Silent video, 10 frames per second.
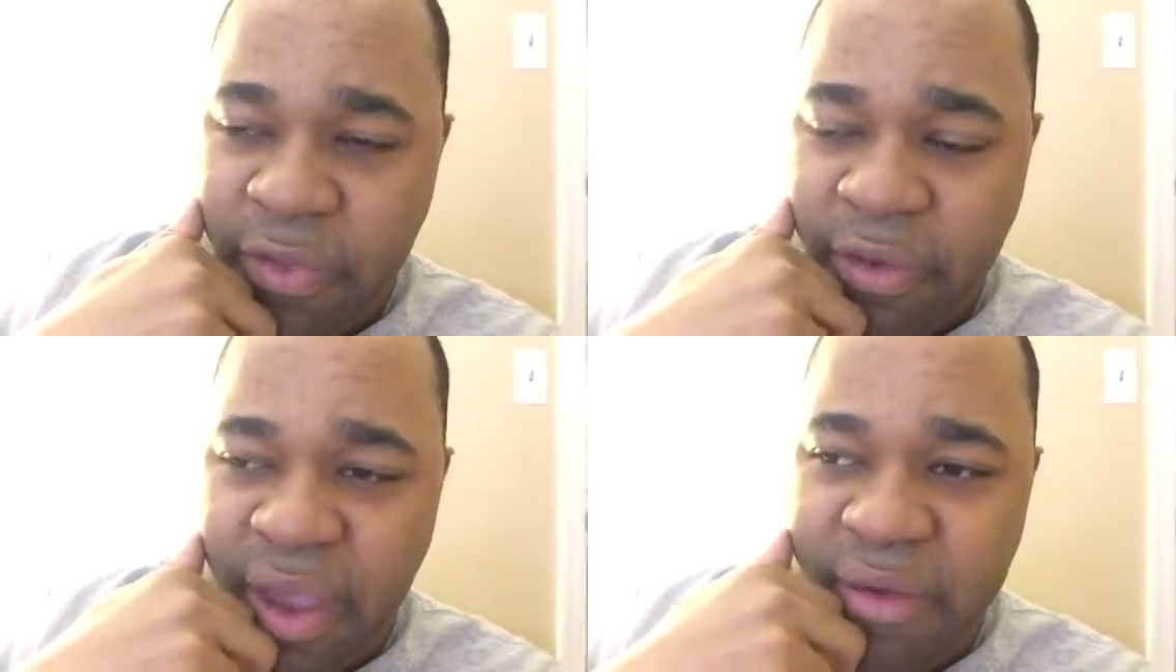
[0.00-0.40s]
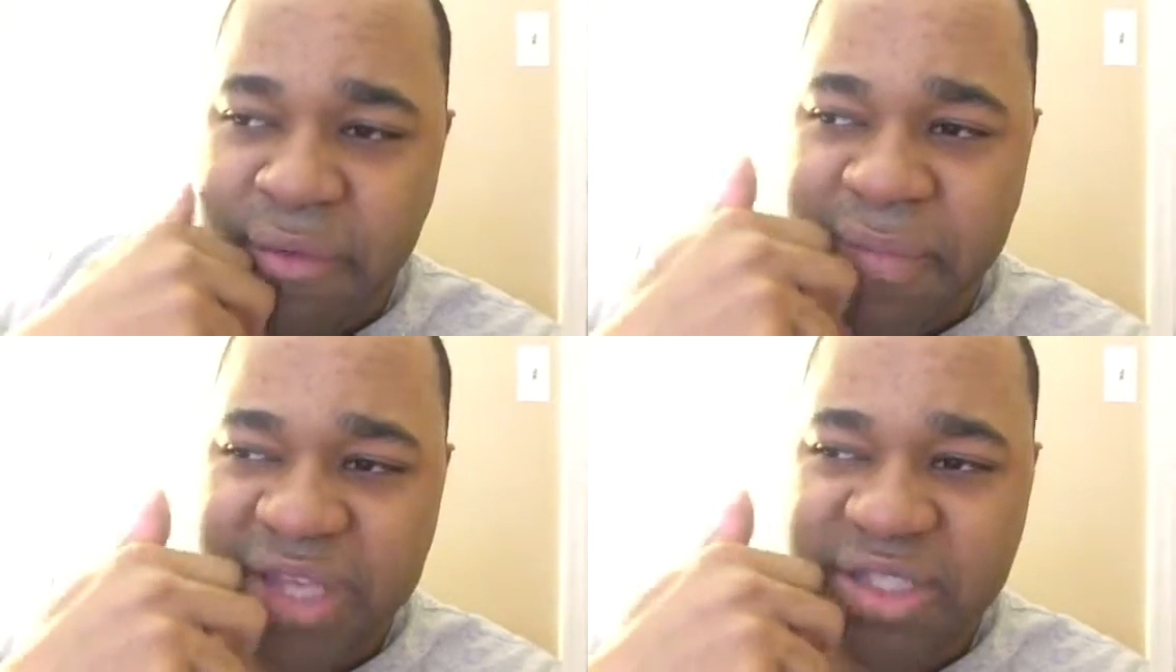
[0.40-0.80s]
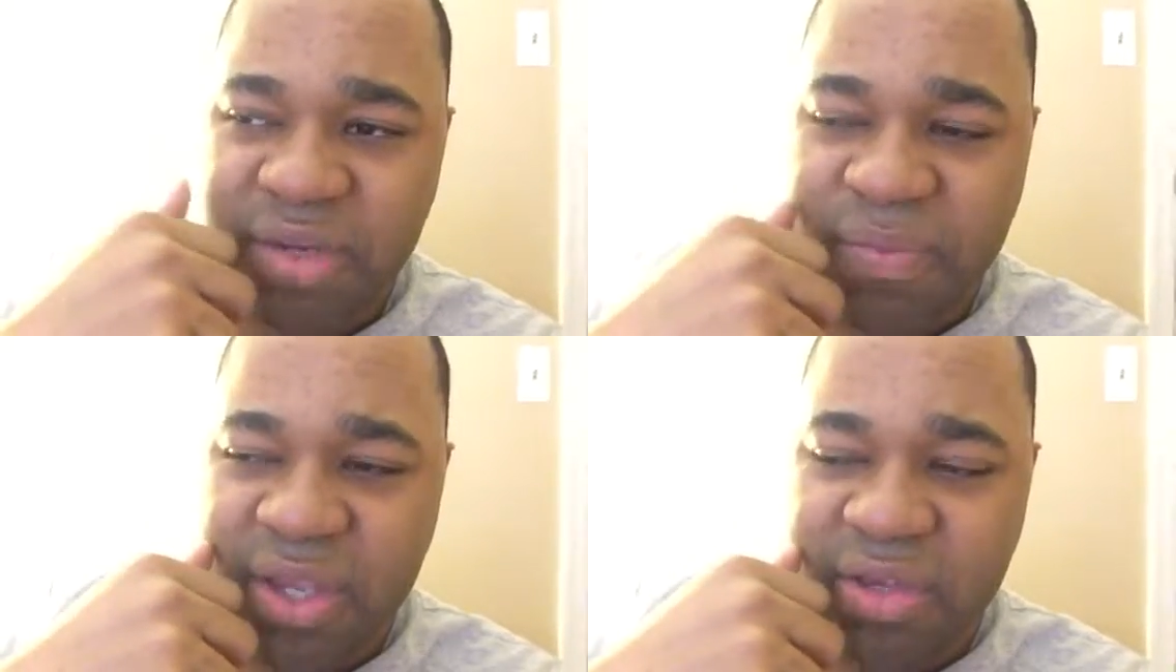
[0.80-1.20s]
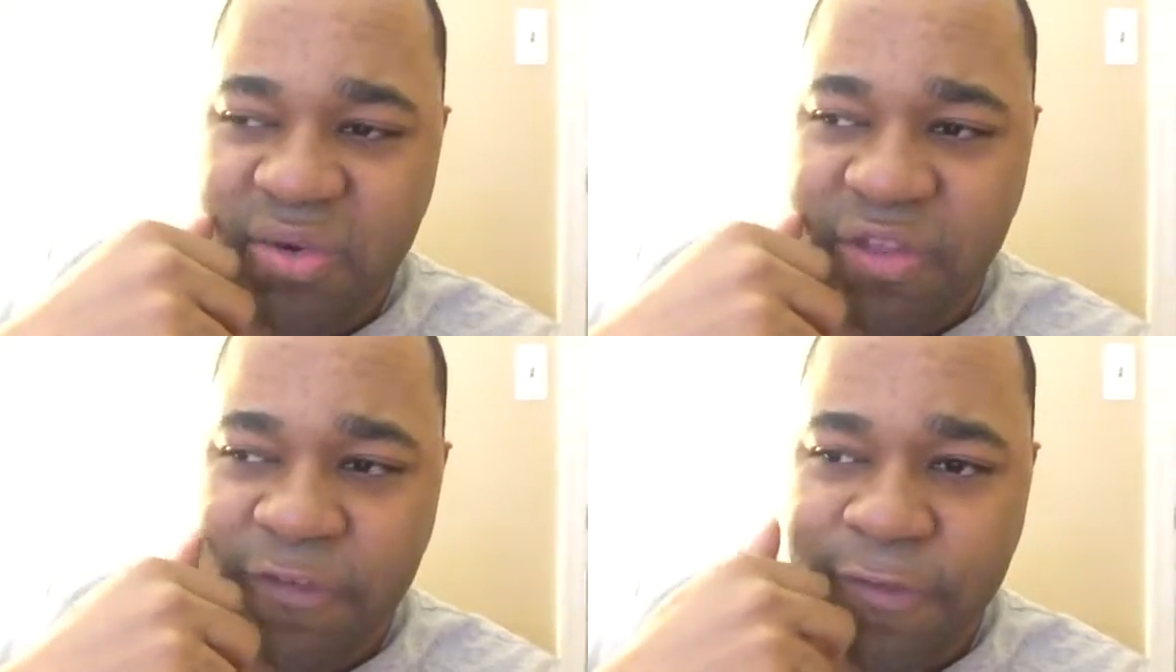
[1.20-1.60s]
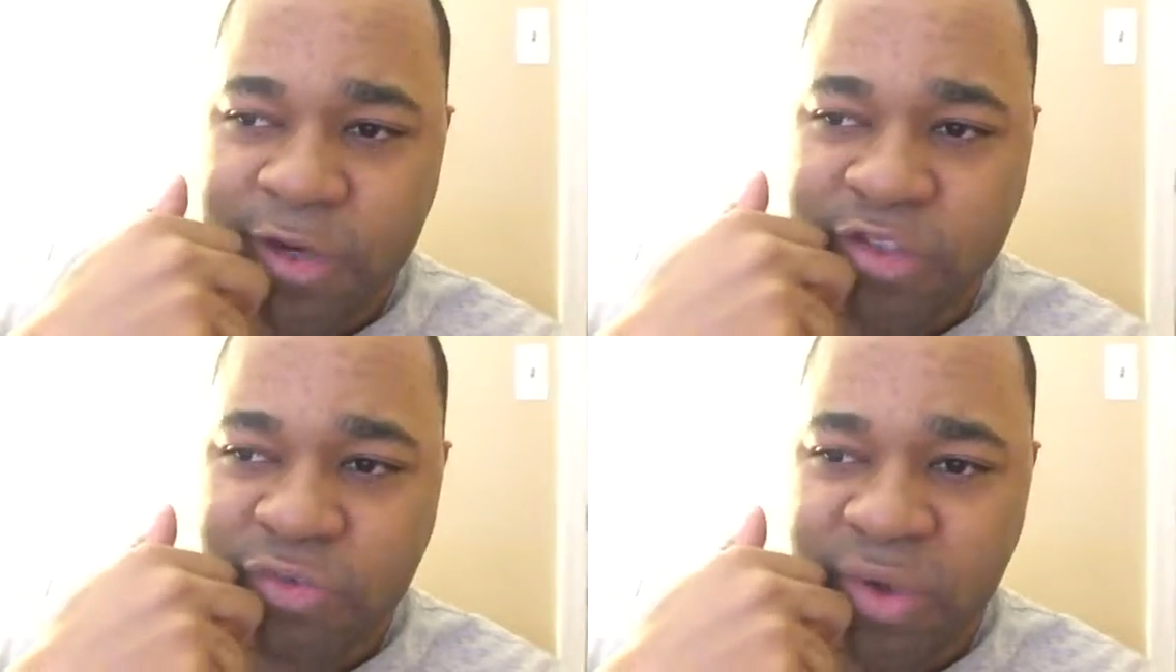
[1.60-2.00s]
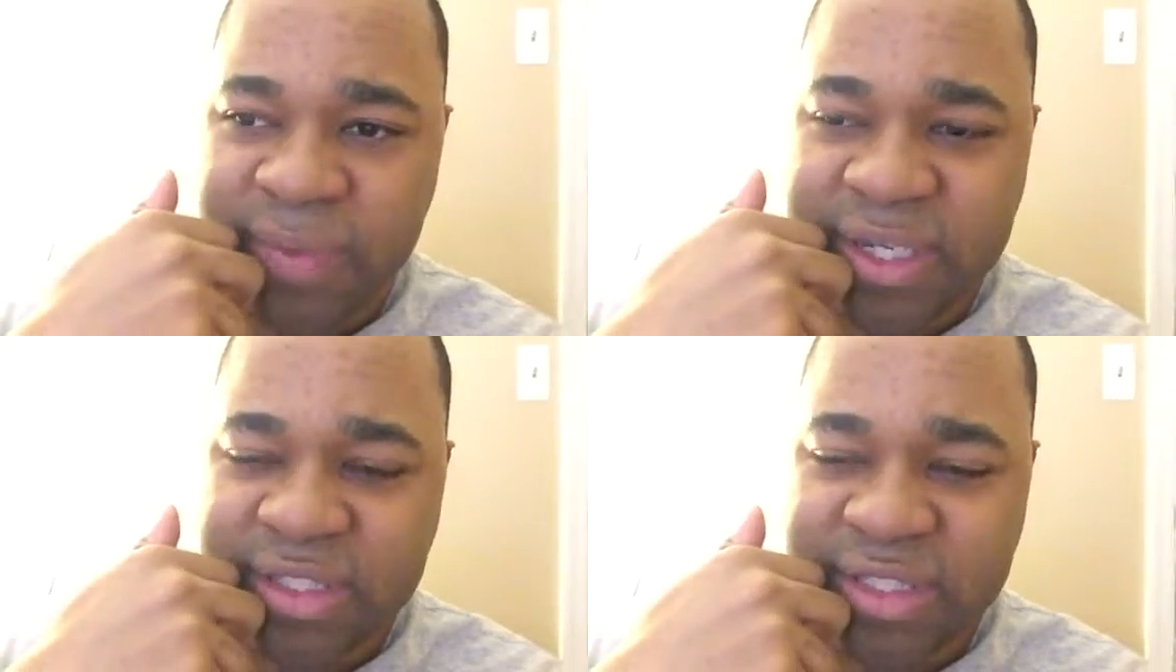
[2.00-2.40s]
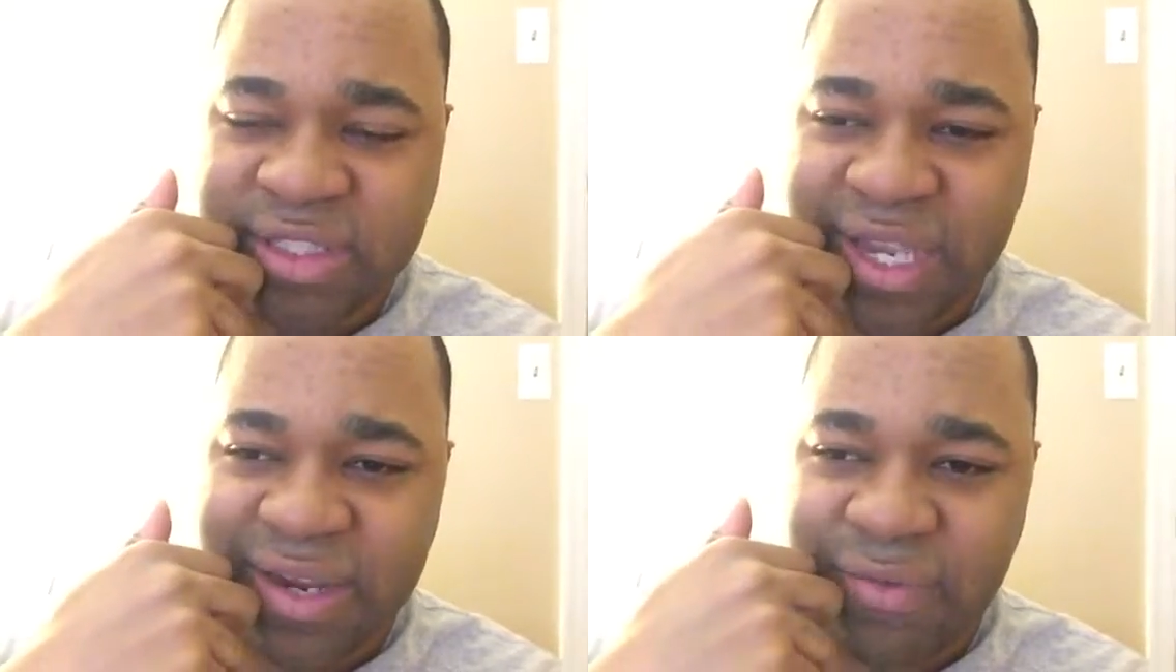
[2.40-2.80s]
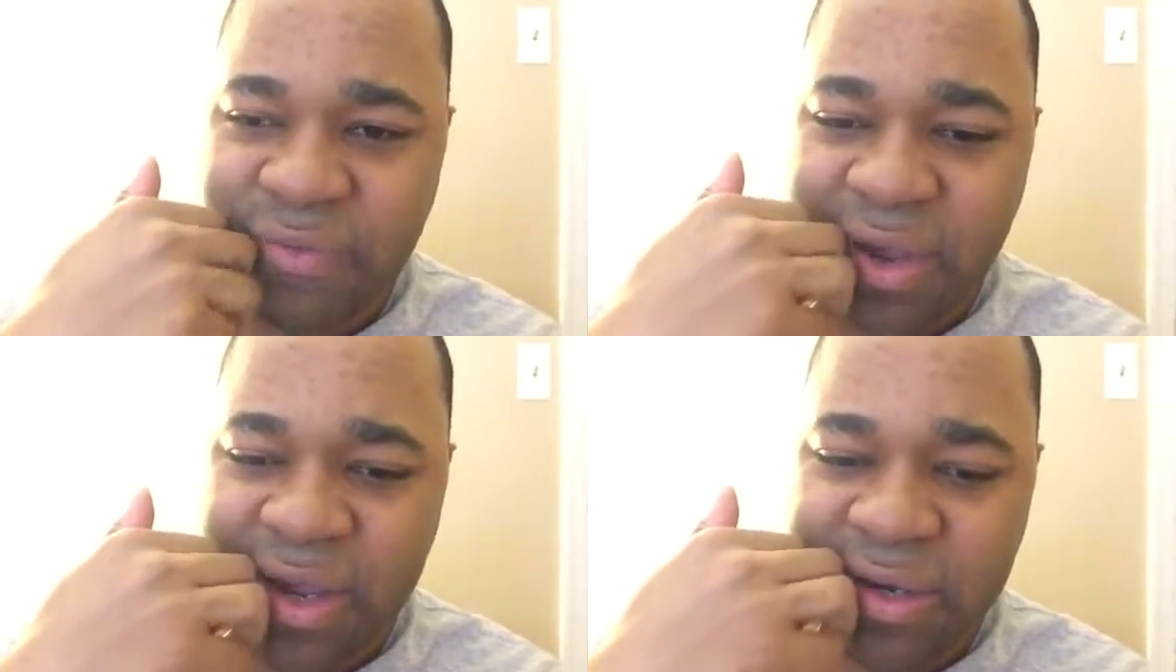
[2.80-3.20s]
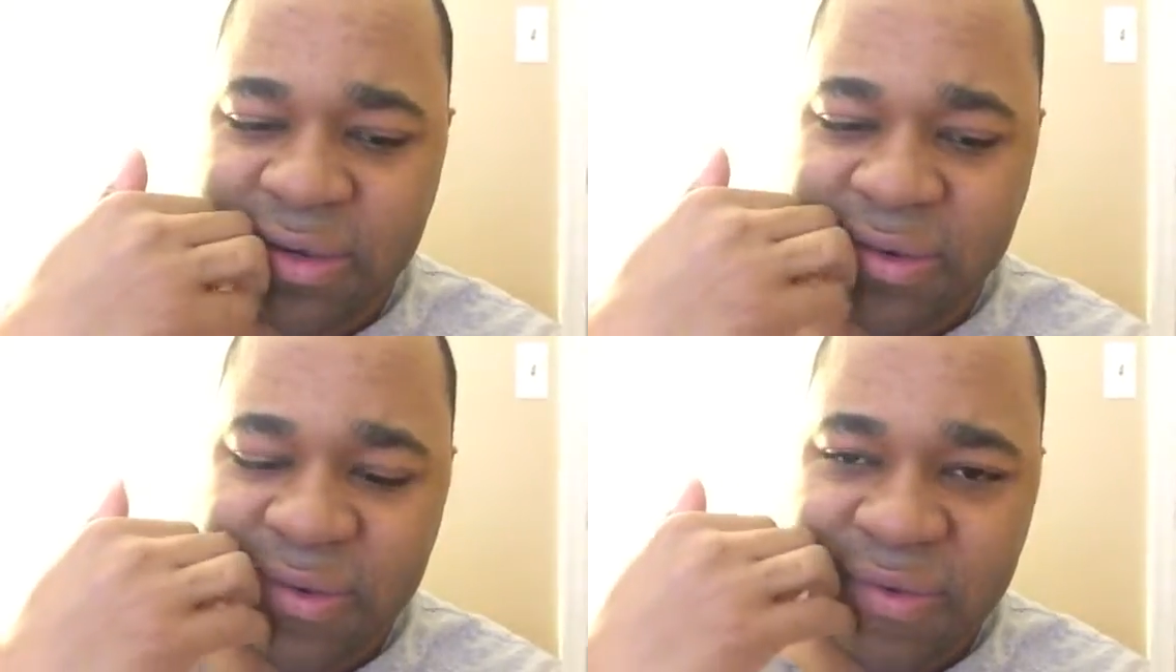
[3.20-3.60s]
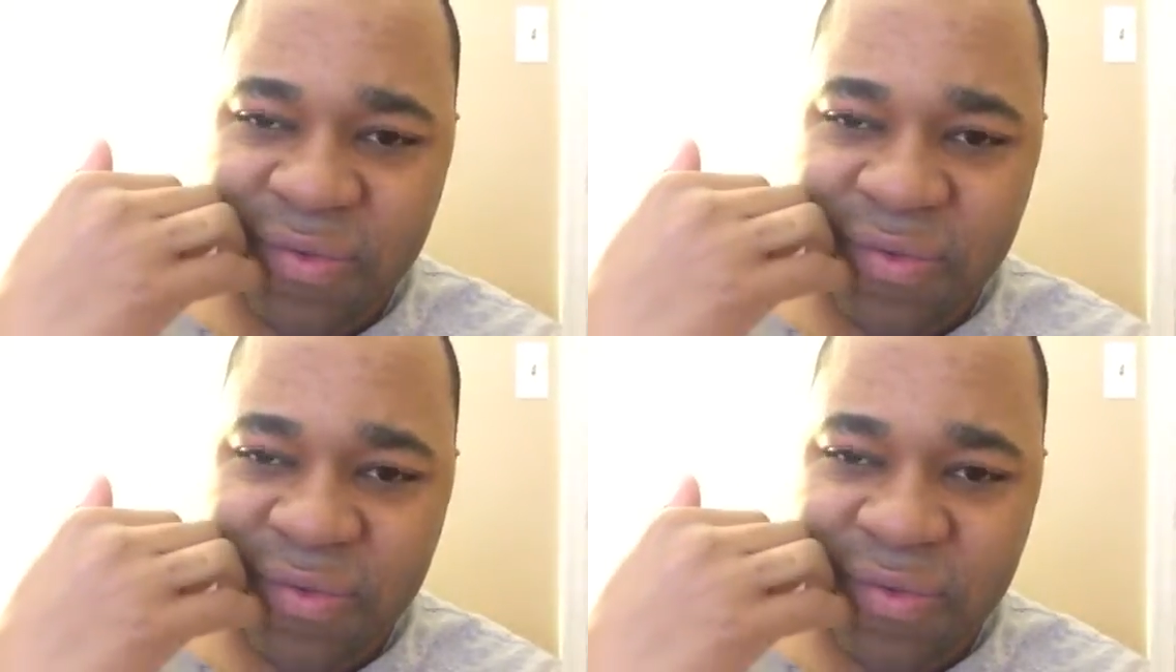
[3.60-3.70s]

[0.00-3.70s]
I would imagine it'd be during the first run, because the second run